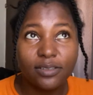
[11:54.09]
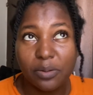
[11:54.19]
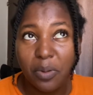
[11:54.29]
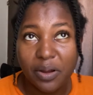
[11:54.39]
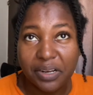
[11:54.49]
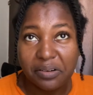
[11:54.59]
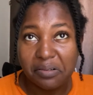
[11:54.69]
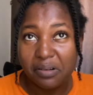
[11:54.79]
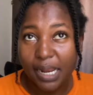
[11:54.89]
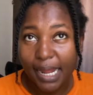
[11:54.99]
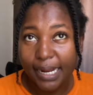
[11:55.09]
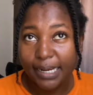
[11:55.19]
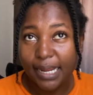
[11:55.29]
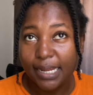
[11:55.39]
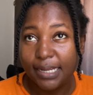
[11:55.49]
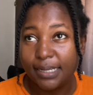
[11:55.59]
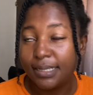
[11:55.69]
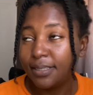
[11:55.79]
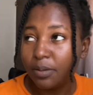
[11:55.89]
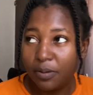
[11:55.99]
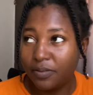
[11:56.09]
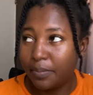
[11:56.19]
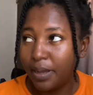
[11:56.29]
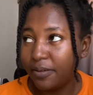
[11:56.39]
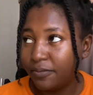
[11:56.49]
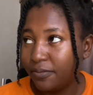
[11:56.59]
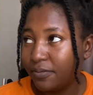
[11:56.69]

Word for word: some order online and some of them have